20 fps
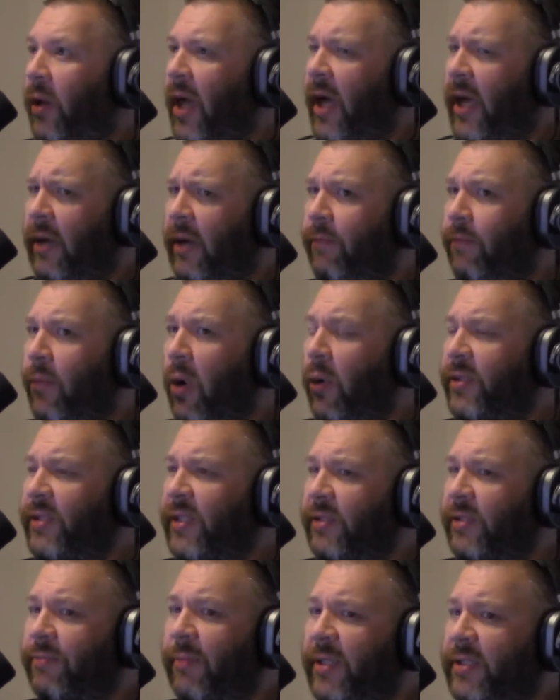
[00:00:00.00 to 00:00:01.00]
like
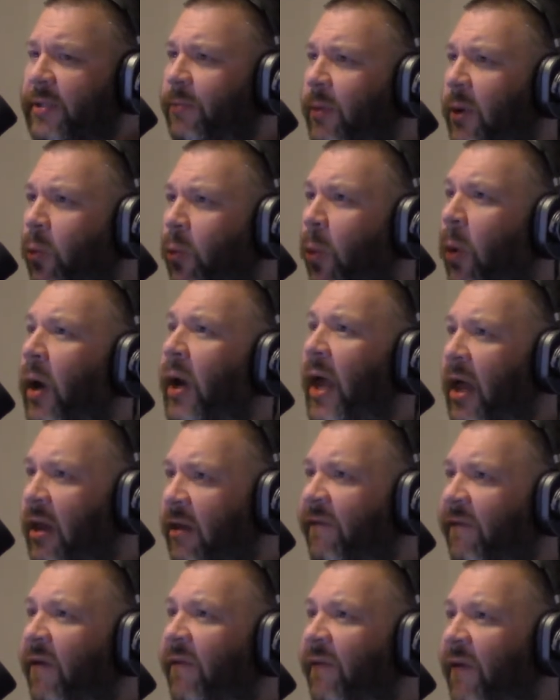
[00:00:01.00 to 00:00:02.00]
Moses must have been one hell
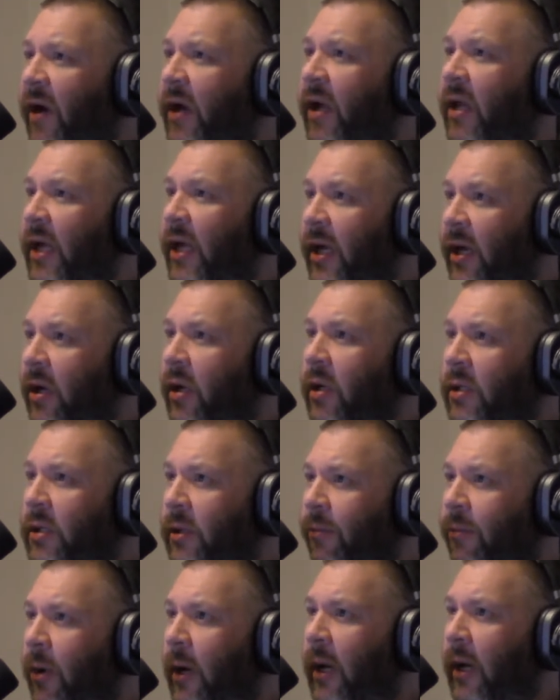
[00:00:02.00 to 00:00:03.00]
of a fucking leader to
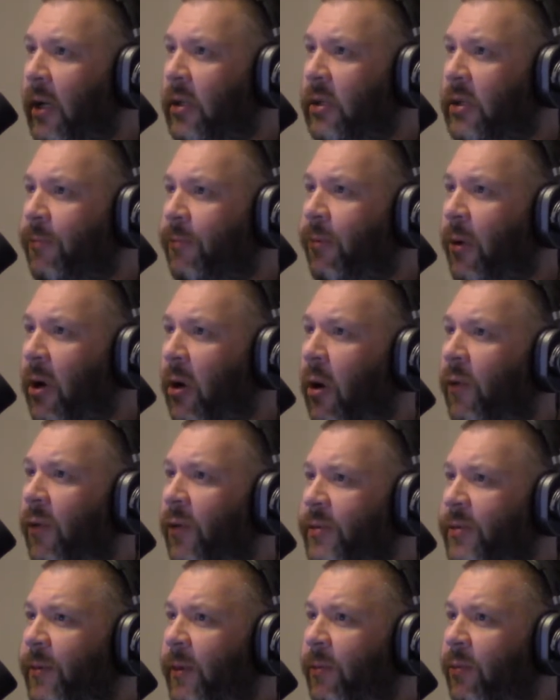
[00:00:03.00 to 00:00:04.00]
bring to bring all
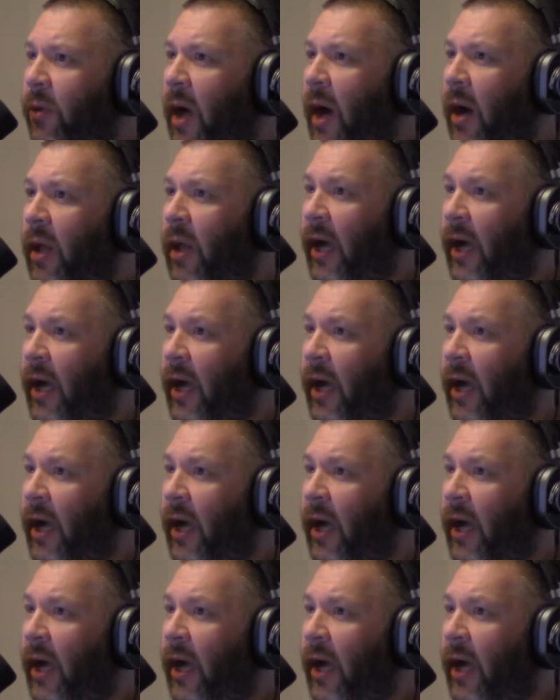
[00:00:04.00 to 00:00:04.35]
those people out.